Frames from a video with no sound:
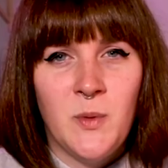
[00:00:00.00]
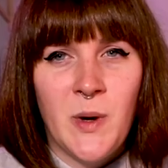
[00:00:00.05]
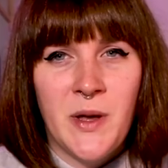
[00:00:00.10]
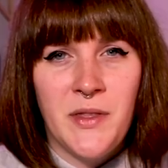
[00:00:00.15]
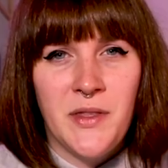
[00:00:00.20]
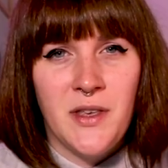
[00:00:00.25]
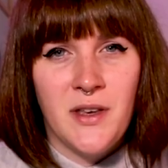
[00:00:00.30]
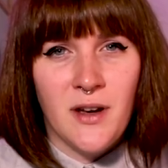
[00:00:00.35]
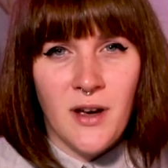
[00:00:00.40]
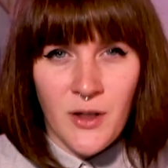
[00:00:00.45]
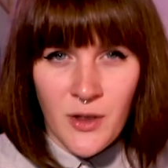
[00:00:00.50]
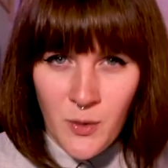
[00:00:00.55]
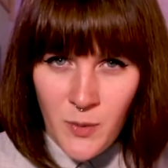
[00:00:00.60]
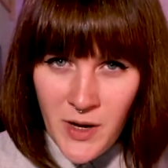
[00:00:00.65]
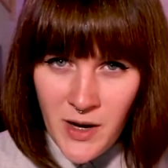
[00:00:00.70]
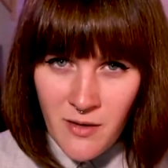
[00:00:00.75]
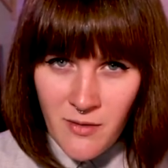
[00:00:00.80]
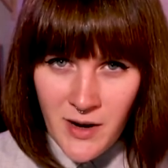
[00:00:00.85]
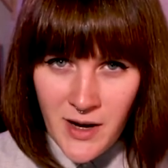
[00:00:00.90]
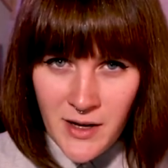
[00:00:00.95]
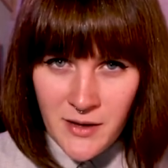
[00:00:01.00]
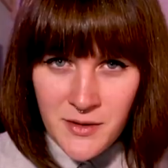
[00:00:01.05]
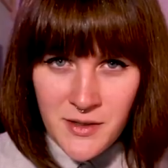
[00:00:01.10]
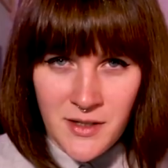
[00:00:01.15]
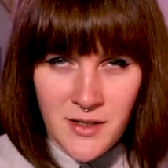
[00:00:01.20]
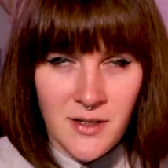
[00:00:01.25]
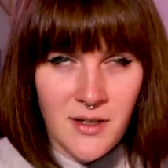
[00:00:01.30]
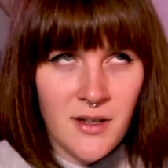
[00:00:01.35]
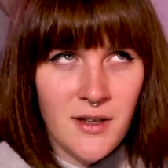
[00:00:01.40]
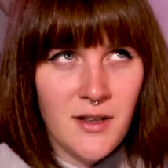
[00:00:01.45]
went the other way
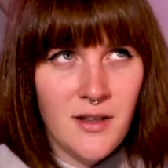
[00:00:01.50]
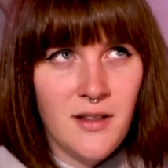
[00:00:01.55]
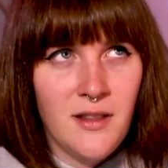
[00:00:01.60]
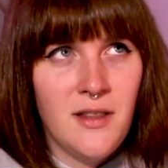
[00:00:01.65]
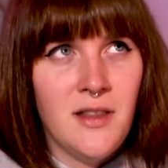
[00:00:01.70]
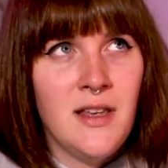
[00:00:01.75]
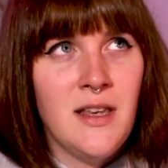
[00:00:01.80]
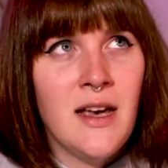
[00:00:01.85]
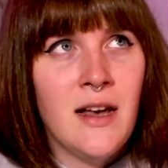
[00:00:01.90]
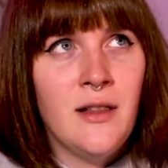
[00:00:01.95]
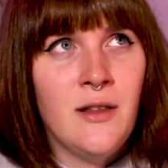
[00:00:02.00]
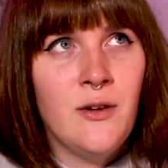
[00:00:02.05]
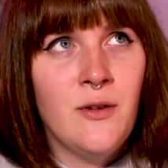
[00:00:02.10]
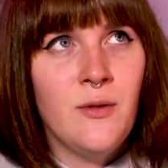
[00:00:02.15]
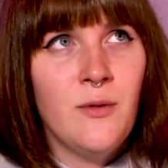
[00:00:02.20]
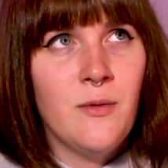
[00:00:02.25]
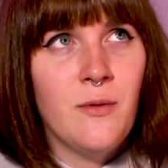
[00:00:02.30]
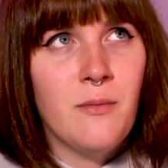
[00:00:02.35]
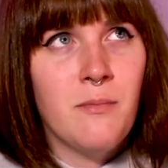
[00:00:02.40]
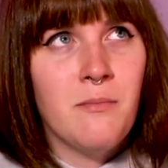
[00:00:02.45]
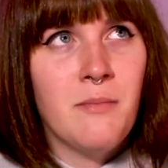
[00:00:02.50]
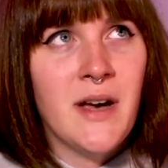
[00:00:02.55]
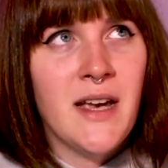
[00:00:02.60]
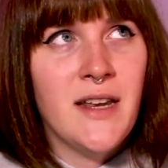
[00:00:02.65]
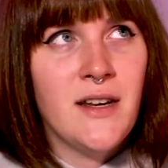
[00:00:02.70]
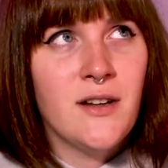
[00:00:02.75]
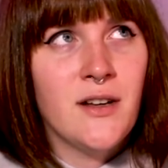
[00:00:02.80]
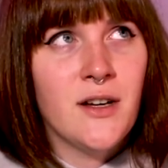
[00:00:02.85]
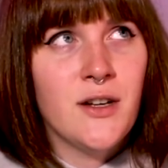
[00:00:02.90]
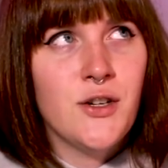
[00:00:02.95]
around, the yellow
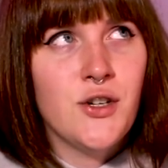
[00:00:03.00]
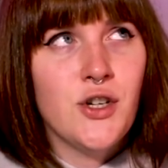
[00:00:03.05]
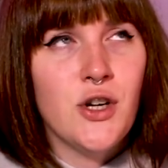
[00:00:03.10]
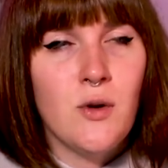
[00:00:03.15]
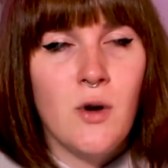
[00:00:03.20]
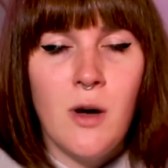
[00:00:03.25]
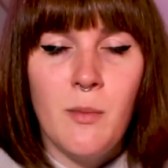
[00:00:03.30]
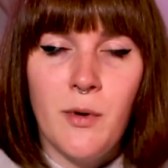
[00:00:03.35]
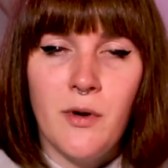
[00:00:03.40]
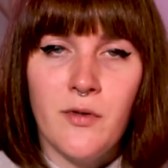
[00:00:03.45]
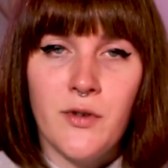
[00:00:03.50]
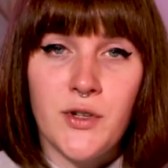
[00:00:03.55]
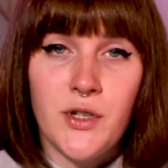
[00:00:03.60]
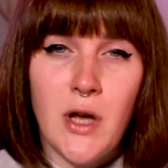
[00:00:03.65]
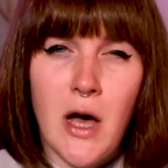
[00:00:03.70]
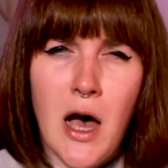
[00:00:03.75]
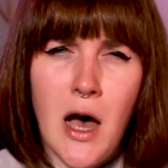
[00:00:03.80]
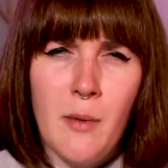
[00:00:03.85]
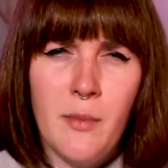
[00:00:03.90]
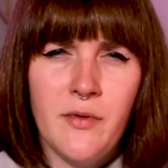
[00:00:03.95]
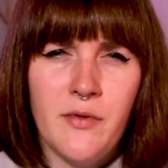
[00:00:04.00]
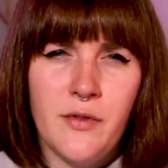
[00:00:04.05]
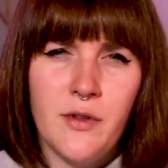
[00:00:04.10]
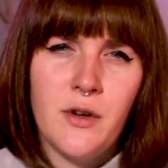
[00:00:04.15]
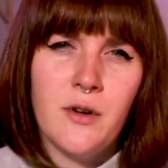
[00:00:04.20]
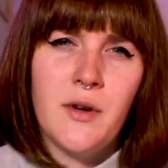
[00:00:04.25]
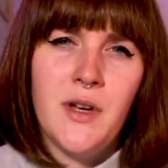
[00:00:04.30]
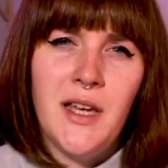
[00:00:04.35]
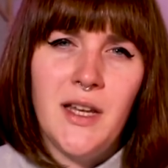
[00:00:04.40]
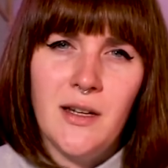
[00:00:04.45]
might not show up over top of the
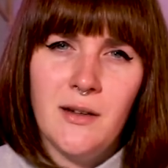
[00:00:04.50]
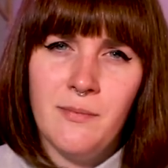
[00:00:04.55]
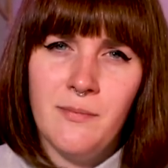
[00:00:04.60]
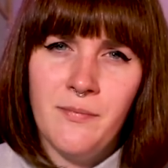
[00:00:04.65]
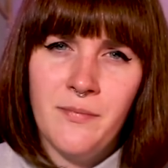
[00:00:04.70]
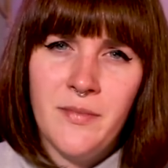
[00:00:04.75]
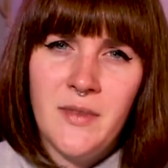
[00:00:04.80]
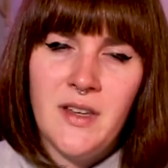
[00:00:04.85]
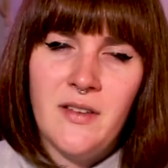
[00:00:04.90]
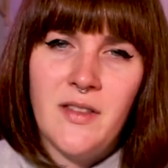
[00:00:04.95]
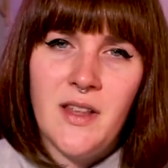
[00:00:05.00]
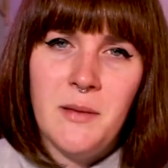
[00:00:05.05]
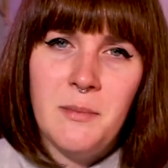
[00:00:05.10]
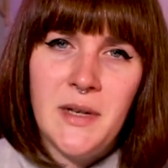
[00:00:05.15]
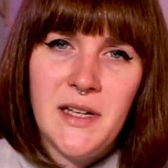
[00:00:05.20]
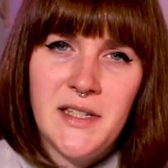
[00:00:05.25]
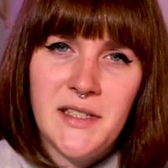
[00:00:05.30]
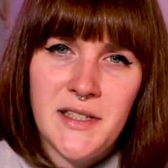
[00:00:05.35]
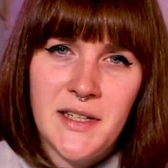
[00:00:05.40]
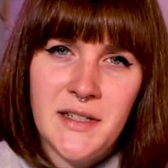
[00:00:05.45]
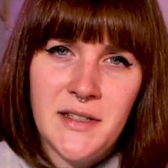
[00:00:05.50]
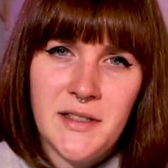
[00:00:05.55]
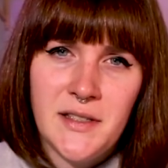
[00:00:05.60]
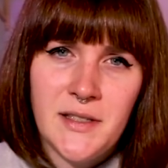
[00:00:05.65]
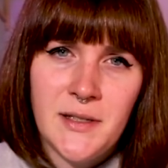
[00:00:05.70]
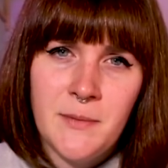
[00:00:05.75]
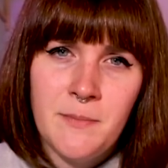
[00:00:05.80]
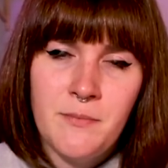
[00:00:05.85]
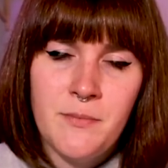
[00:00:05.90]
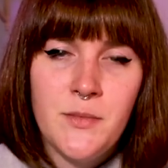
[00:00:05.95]
green, if that makes
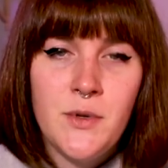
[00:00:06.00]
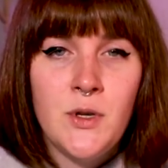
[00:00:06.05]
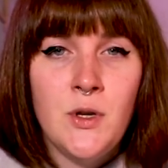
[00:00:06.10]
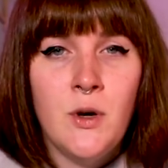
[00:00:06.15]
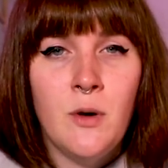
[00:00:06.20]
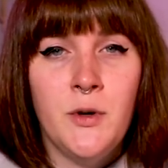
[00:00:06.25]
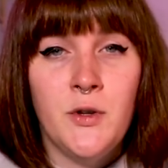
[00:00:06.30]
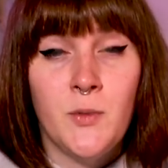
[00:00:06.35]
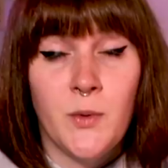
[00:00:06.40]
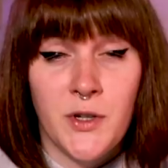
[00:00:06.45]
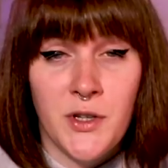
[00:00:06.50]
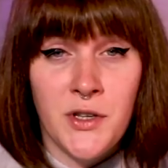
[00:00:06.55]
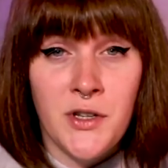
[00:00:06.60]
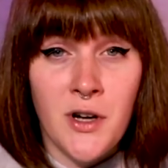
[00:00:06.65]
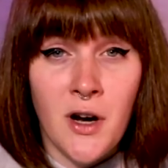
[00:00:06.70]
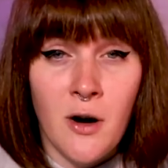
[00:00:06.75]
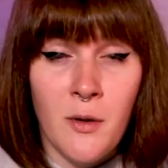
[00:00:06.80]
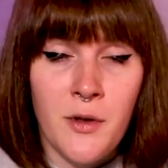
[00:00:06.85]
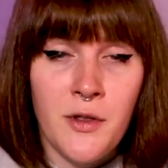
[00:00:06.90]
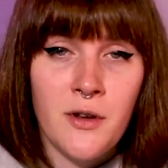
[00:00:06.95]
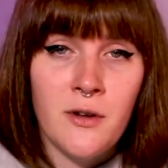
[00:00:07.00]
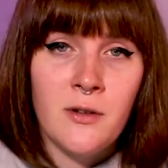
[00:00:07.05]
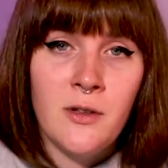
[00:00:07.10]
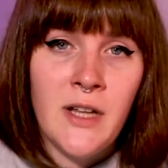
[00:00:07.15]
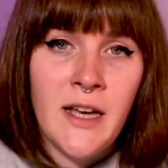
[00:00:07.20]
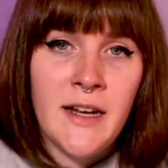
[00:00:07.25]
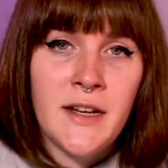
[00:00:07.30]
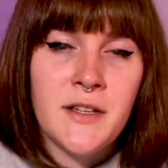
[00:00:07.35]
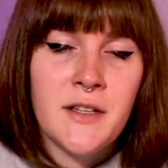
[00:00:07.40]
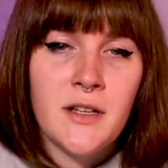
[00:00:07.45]
sense. So you always want to start with your
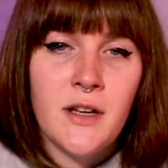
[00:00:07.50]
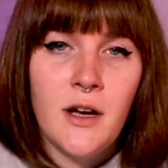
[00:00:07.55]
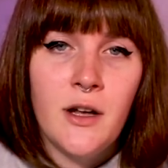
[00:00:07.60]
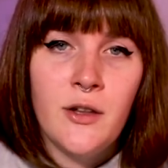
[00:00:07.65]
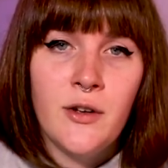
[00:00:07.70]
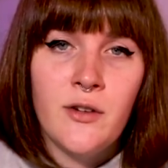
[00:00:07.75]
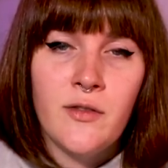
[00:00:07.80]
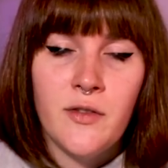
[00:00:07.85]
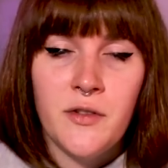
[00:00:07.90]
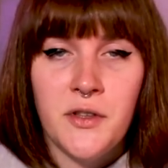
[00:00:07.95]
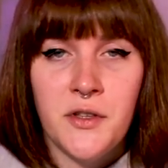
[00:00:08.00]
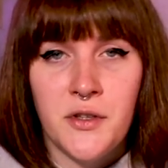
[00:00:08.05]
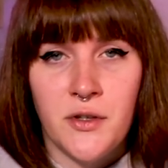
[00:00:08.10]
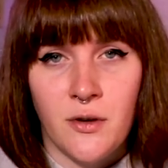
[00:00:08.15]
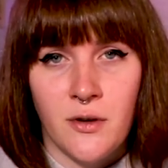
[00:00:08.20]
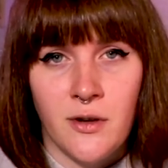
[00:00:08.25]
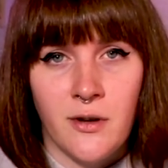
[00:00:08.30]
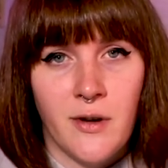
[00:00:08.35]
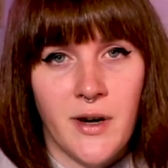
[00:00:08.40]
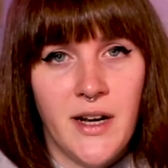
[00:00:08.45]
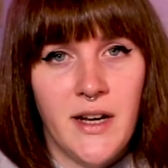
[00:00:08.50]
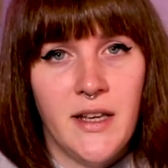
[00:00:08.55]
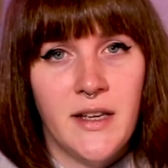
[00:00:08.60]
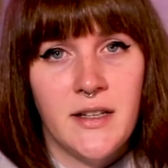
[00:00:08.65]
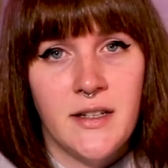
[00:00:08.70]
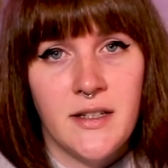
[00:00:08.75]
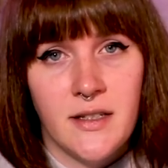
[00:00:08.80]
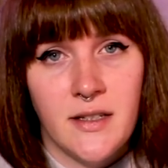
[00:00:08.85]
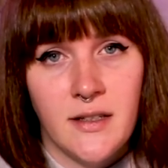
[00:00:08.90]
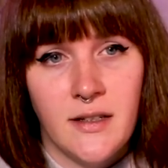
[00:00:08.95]
lightest color for this sort of
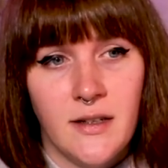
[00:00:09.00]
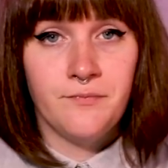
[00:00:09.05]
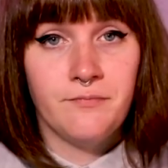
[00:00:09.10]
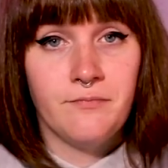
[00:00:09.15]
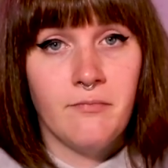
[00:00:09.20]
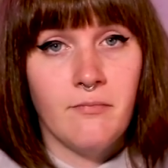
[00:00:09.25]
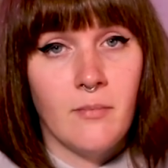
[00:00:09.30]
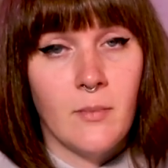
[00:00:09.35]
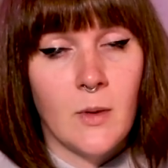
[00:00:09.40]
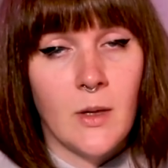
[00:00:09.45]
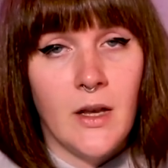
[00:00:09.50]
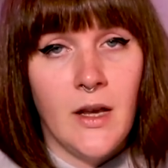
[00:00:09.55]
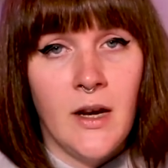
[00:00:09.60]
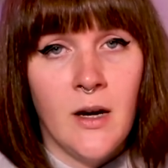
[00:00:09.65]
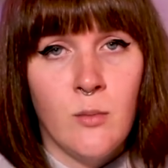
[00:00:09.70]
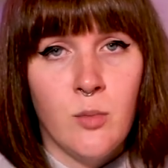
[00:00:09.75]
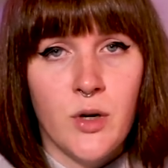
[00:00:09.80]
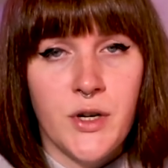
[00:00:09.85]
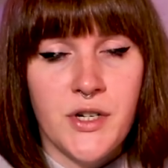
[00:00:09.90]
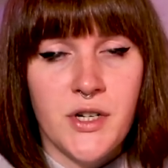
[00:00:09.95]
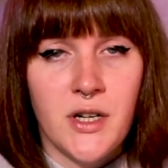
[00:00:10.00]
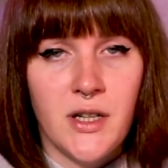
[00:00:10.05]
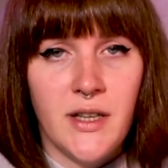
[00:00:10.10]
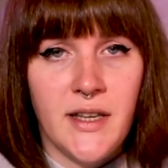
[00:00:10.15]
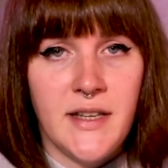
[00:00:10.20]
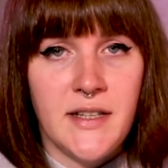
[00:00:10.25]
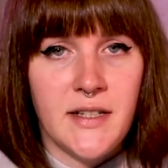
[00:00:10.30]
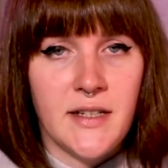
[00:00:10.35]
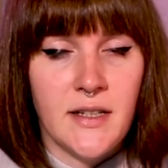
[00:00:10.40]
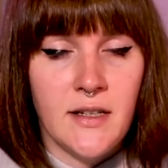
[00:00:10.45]
gradient. Airbrush
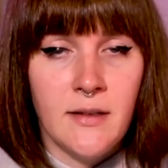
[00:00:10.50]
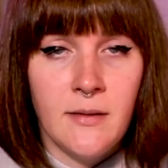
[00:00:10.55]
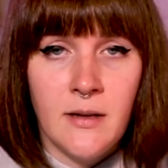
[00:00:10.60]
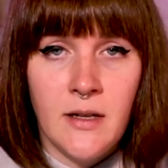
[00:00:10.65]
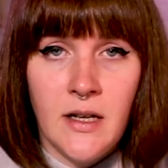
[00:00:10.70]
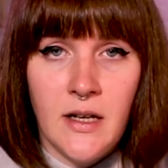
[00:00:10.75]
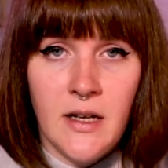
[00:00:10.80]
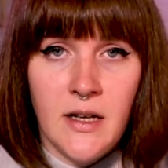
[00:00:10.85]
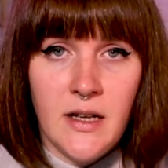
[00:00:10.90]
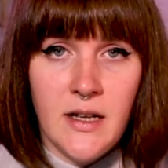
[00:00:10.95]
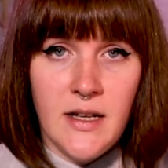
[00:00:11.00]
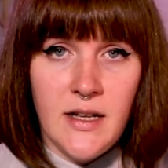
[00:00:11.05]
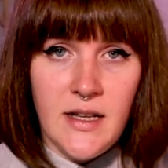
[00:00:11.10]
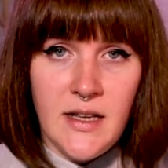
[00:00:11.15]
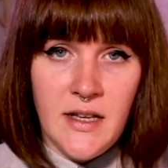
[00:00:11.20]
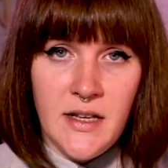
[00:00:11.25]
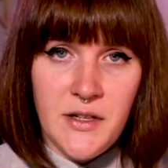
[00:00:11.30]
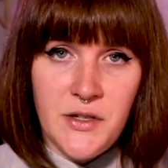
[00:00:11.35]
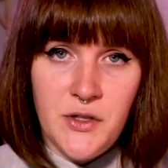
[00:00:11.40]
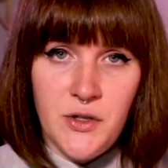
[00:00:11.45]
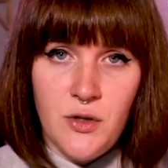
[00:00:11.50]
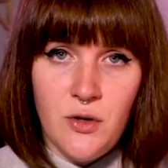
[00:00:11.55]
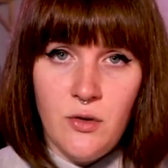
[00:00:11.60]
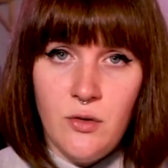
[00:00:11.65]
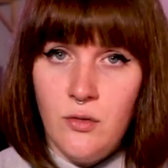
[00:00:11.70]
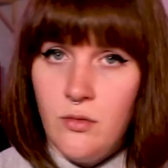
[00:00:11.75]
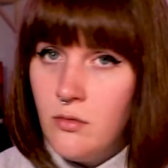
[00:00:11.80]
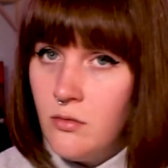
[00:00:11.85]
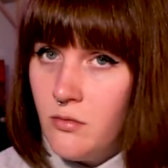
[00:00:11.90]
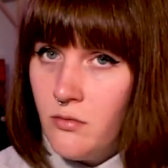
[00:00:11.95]
glazing is
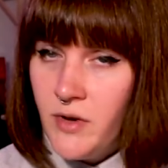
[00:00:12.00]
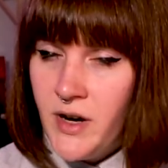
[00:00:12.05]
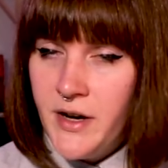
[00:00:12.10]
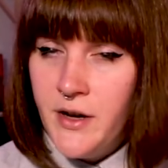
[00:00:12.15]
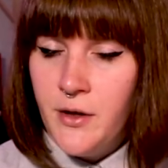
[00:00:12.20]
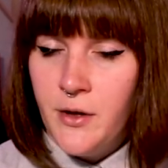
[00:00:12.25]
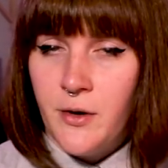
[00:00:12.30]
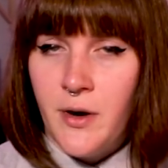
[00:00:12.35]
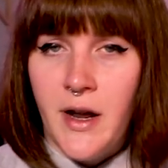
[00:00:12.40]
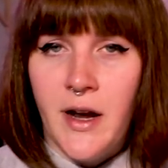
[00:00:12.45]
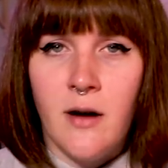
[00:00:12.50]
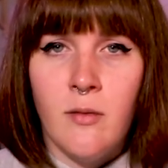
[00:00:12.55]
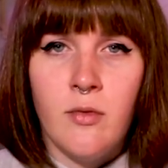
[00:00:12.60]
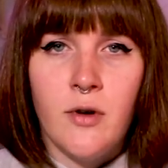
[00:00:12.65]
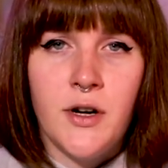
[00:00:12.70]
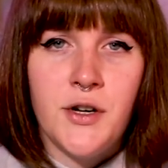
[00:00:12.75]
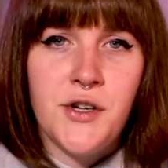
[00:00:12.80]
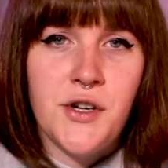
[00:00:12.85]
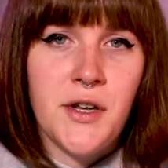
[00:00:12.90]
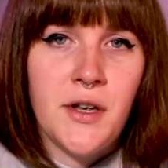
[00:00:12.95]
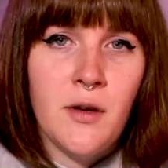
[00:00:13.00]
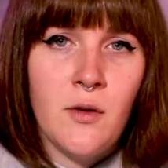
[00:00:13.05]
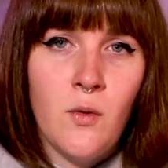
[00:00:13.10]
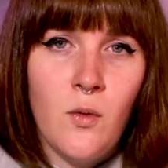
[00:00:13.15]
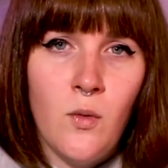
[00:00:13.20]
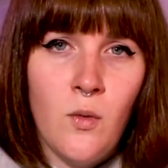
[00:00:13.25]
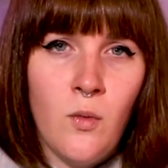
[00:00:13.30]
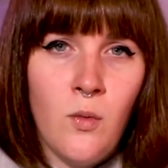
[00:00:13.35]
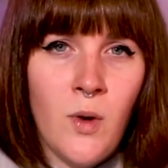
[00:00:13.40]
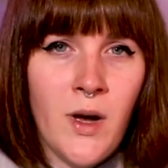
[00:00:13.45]
to regular airbrushing
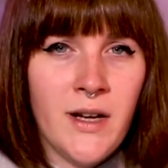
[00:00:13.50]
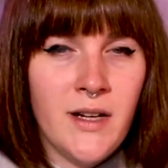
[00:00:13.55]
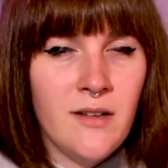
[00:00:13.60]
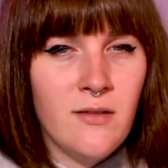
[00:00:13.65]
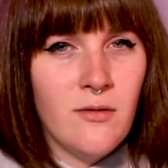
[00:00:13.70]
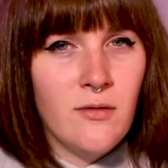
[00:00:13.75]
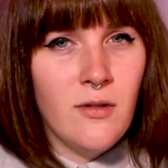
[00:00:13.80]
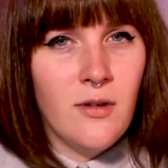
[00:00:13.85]
what